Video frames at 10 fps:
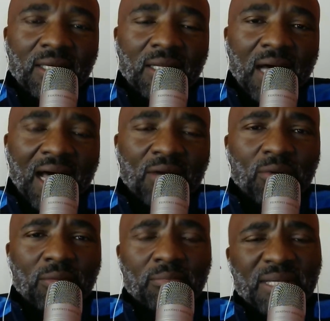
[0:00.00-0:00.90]
and I
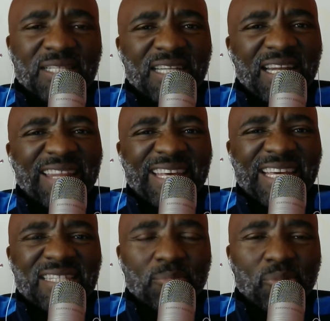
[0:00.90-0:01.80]
don't personally think
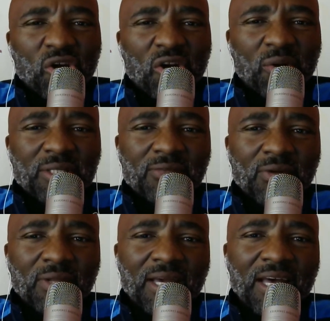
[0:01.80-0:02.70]
it's a priority for
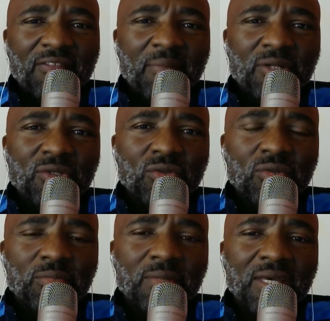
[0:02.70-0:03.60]
the government to
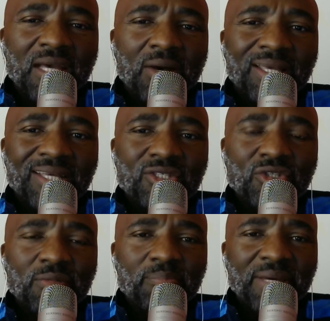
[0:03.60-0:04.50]
make our kids to
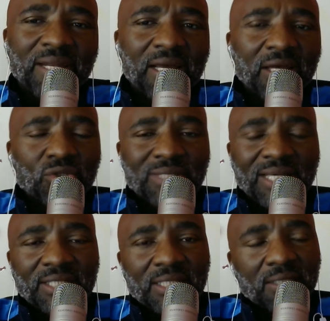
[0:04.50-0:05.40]
be better
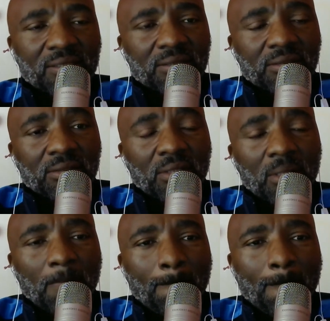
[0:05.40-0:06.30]
educated, you know,